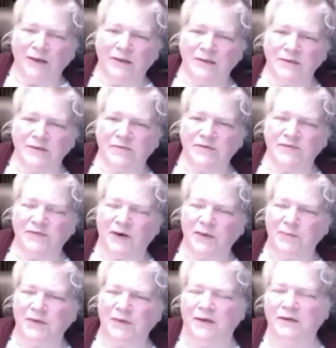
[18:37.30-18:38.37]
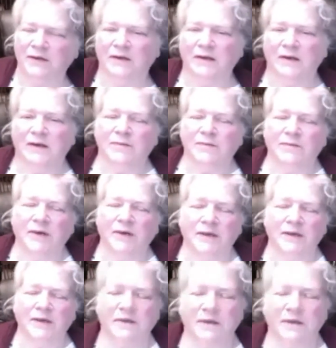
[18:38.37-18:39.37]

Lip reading: of Zwart Piet, but